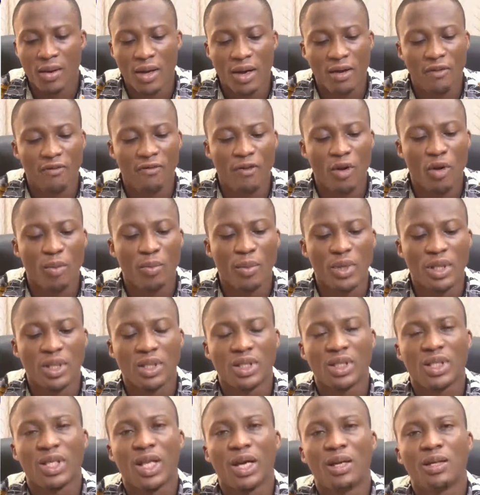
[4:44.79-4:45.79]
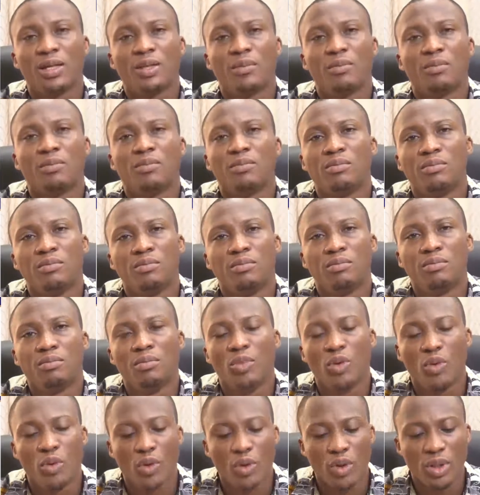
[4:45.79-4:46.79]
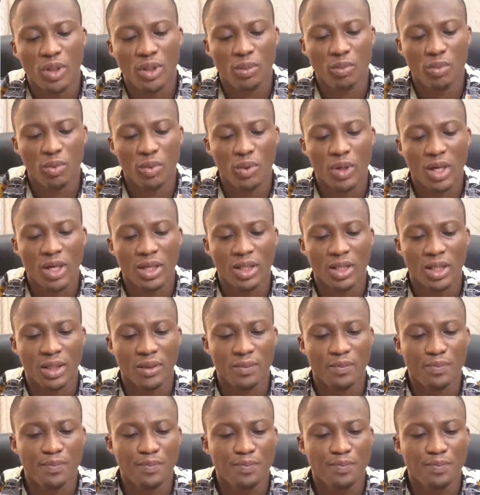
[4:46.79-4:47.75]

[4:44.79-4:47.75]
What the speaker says: environment that mirrors production.